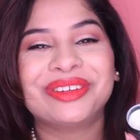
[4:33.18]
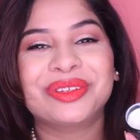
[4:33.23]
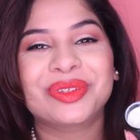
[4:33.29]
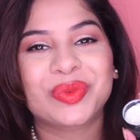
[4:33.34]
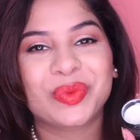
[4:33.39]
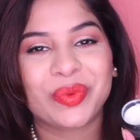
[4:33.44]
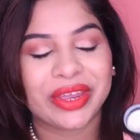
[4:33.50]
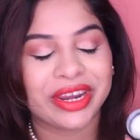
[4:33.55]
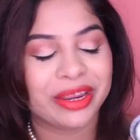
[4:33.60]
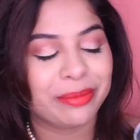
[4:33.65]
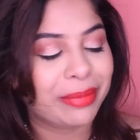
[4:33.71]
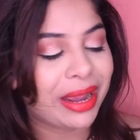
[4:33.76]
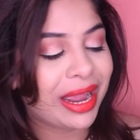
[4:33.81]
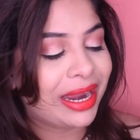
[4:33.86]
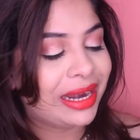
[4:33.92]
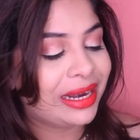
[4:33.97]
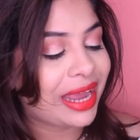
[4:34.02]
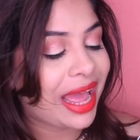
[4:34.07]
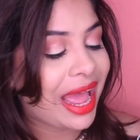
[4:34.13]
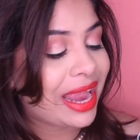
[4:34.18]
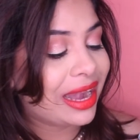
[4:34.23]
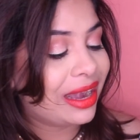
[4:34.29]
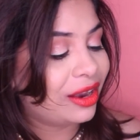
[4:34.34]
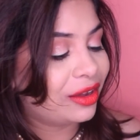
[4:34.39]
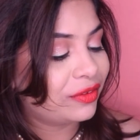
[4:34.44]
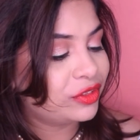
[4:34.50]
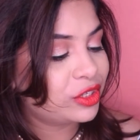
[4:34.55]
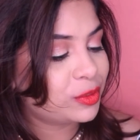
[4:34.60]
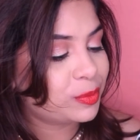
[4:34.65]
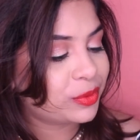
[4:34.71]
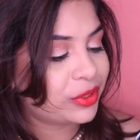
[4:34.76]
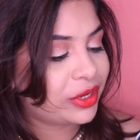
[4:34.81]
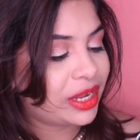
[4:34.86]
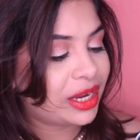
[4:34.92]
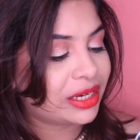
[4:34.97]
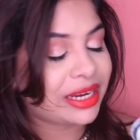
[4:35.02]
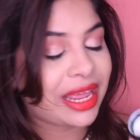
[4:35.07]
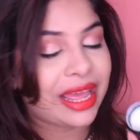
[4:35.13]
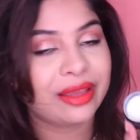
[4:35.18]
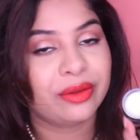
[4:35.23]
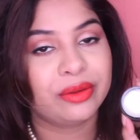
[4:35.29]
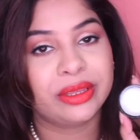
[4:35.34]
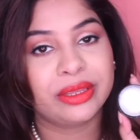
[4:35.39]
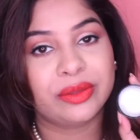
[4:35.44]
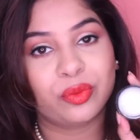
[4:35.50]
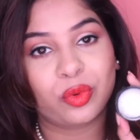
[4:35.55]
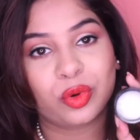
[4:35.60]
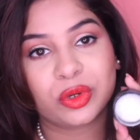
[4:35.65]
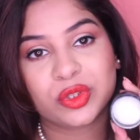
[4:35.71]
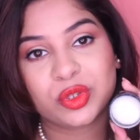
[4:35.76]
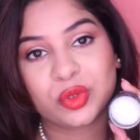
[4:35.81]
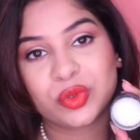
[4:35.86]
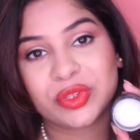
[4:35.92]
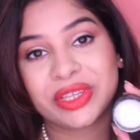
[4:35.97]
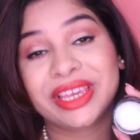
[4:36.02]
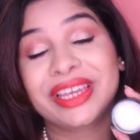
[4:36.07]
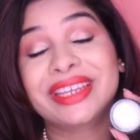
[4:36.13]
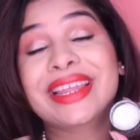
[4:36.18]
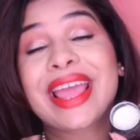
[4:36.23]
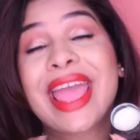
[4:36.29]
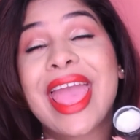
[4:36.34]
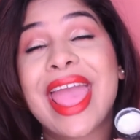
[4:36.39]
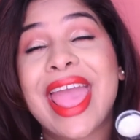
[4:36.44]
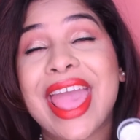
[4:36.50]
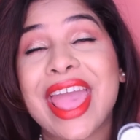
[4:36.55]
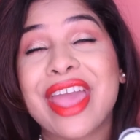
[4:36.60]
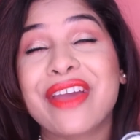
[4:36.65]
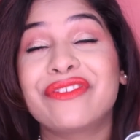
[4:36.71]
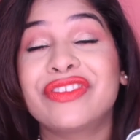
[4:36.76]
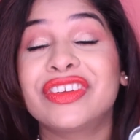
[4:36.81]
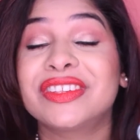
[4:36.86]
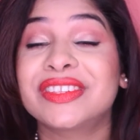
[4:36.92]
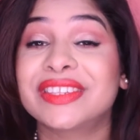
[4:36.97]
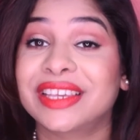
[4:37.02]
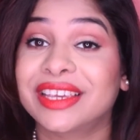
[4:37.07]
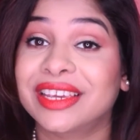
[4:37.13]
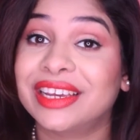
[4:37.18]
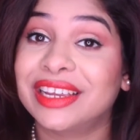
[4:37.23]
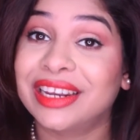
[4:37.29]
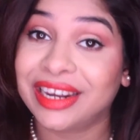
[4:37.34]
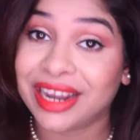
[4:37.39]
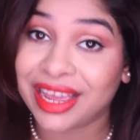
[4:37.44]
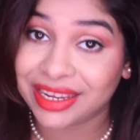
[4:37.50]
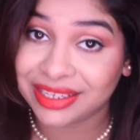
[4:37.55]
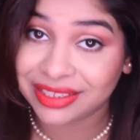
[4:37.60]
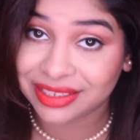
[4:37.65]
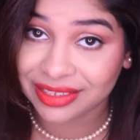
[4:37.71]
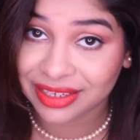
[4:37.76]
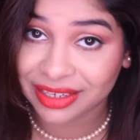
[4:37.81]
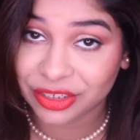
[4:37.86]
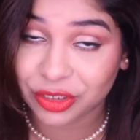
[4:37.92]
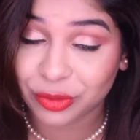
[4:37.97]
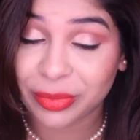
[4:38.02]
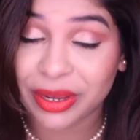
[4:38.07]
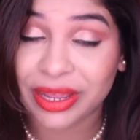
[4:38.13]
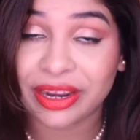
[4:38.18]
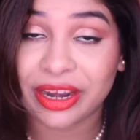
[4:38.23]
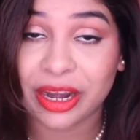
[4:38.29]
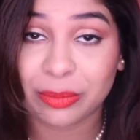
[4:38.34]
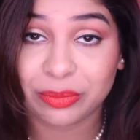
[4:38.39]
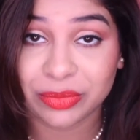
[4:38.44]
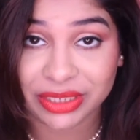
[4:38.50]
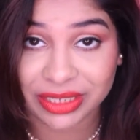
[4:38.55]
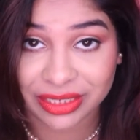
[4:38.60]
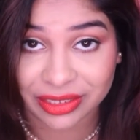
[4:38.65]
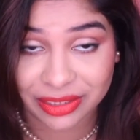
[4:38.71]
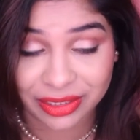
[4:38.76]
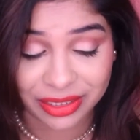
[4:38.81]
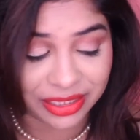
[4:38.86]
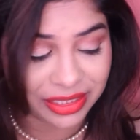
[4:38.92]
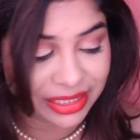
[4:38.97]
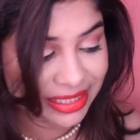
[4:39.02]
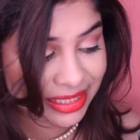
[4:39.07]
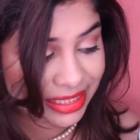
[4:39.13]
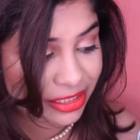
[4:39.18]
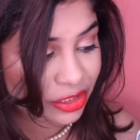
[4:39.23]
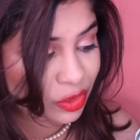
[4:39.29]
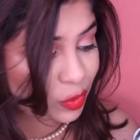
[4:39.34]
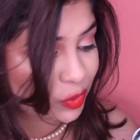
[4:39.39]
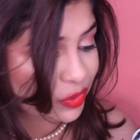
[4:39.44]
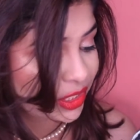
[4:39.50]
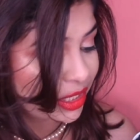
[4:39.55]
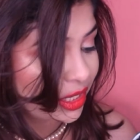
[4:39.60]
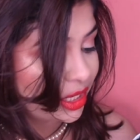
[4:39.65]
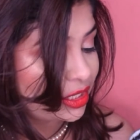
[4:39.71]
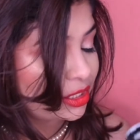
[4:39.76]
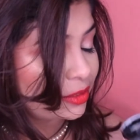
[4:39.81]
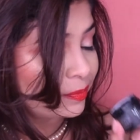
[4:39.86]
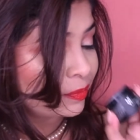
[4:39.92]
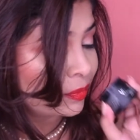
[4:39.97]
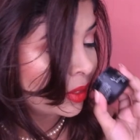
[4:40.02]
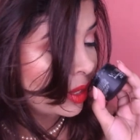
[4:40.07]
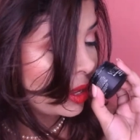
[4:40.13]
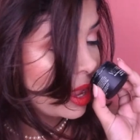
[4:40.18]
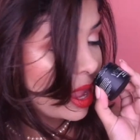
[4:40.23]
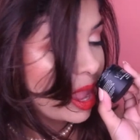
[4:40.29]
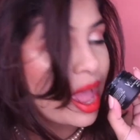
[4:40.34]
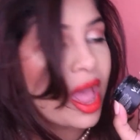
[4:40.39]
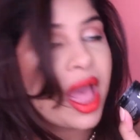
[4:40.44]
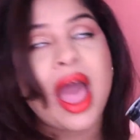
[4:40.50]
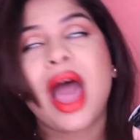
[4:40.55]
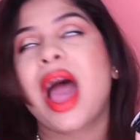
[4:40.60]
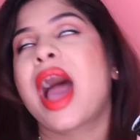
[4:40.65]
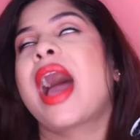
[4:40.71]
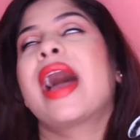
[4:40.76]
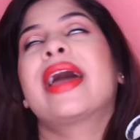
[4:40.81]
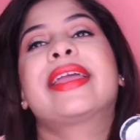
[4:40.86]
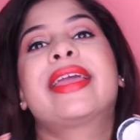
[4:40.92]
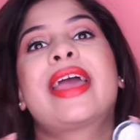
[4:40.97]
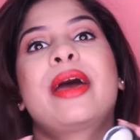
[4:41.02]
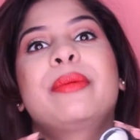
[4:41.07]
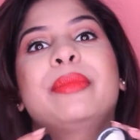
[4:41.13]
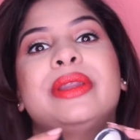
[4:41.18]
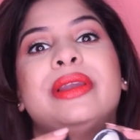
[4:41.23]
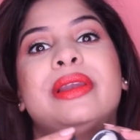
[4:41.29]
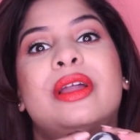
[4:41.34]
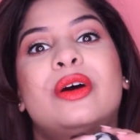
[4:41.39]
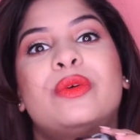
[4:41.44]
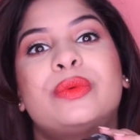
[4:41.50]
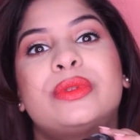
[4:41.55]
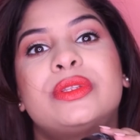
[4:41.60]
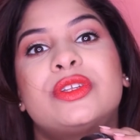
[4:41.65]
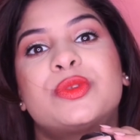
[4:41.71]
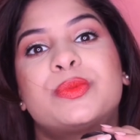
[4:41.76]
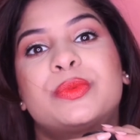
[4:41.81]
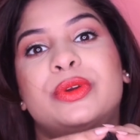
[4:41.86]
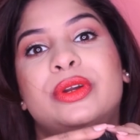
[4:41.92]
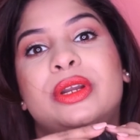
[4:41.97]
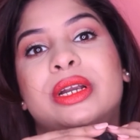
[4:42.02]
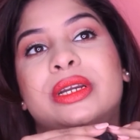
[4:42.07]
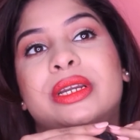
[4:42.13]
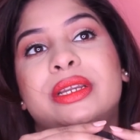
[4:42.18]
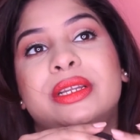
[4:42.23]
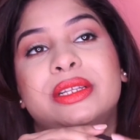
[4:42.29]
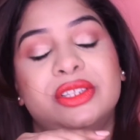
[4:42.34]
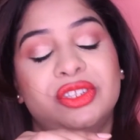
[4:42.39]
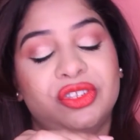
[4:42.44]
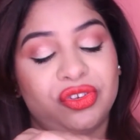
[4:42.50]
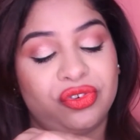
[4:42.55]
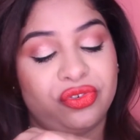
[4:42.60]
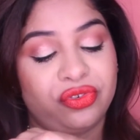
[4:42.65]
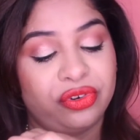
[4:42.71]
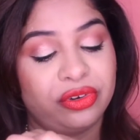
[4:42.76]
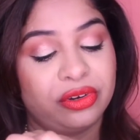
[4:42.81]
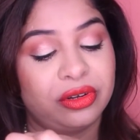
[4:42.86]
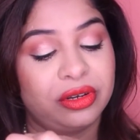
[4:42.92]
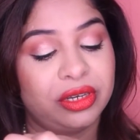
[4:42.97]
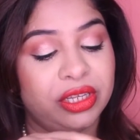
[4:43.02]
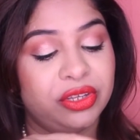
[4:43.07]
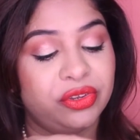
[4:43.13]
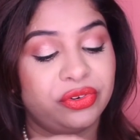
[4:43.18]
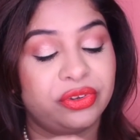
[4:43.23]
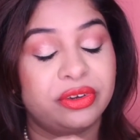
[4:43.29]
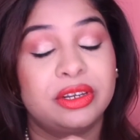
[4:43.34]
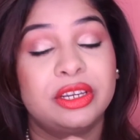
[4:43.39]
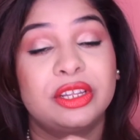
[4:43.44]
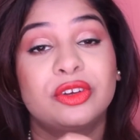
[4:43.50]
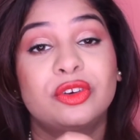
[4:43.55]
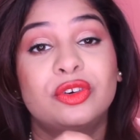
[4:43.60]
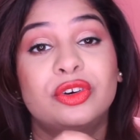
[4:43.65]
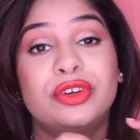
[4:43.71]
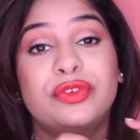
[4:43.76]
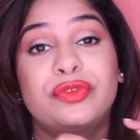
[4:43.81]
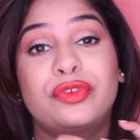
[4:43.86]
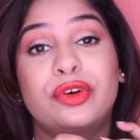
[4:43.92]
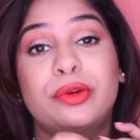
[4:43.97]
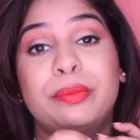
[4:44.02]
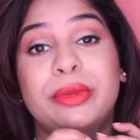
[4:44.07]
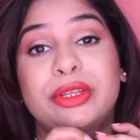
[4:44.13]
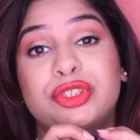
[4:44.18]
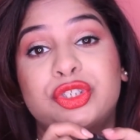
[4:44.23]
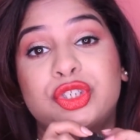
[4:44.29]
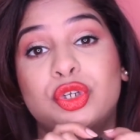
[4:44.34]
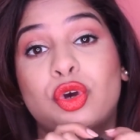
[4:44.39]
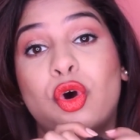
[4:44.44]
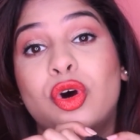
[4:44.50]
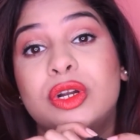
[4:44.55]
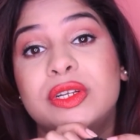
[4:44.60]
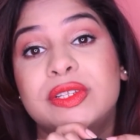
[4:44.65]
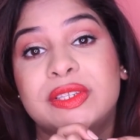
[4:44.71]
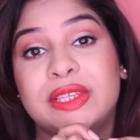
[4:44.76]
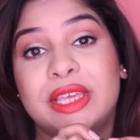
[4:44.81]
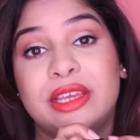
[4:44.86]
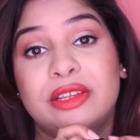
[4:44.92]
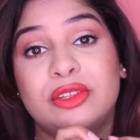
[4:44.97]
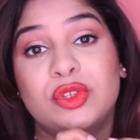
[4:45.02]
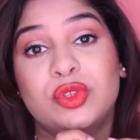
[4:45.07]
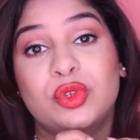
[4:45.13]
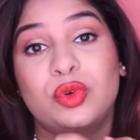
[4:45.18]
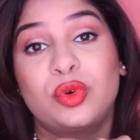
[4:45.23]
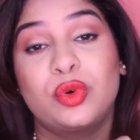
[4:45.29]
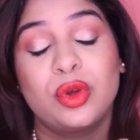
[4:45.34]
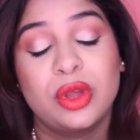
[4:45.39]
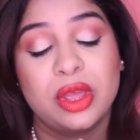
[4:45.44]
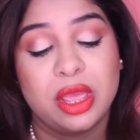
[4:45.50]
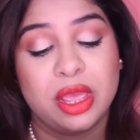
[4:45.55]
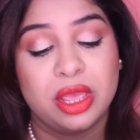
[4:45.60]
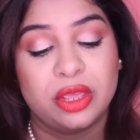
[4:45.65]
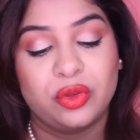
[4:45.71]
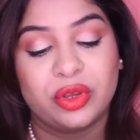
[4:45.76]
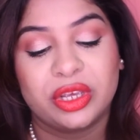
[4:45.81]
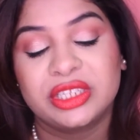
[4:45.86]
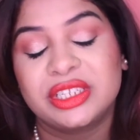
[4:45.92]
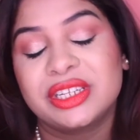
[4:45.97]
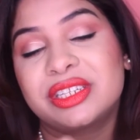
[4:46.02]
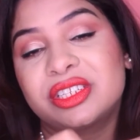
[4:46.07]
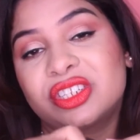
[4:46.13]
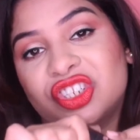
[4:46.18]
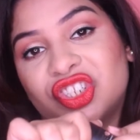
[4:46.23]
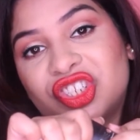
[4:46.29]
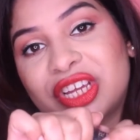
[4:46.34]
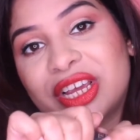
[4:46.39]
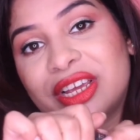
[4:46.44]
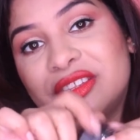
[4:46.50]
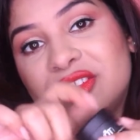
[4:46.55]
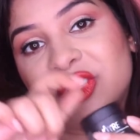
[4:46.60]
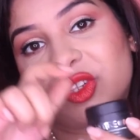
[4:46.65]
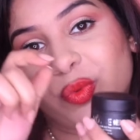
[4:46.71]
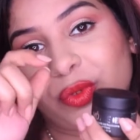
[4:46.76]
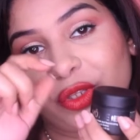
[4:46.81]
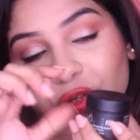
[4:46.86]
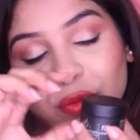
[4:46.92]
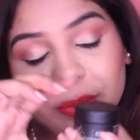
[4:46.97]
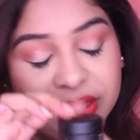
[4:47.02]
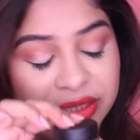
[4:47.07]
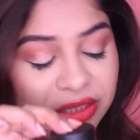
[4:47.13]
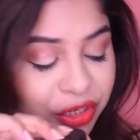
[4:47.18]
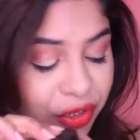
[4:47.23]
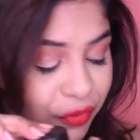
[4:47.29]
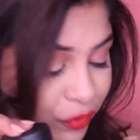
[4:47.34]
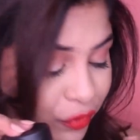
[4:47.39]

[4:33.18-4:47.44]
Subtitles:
very mild. I love this product. I was using it every single night in Andaman, and I'm still using it. I am in love with this product, and it's really good for mature skin. So you can just share this with your mother if